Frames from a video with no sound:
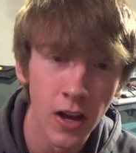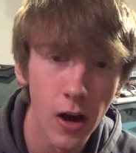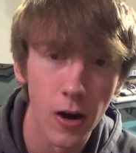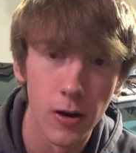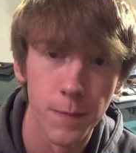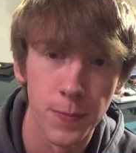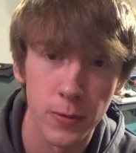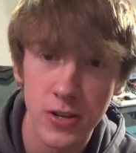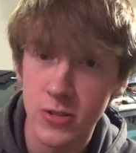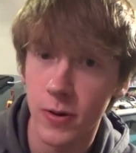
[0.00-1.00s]
The
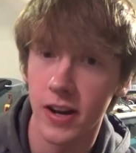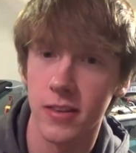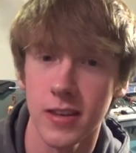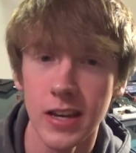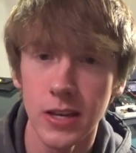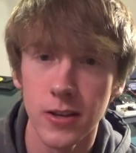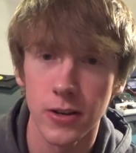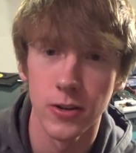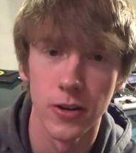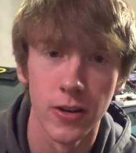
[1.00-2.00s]
reason why I think they're
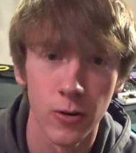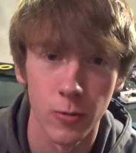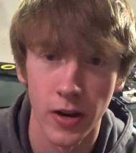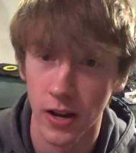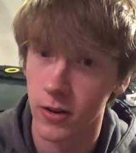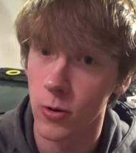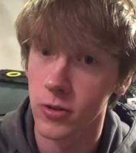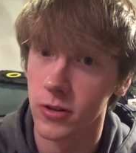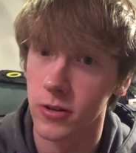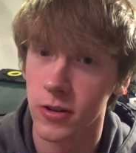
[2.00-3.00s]
good, or why I know
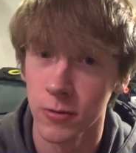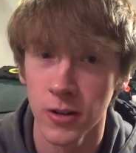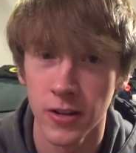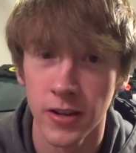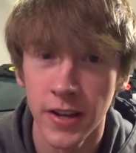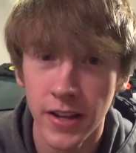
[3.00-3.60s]
they're good, really,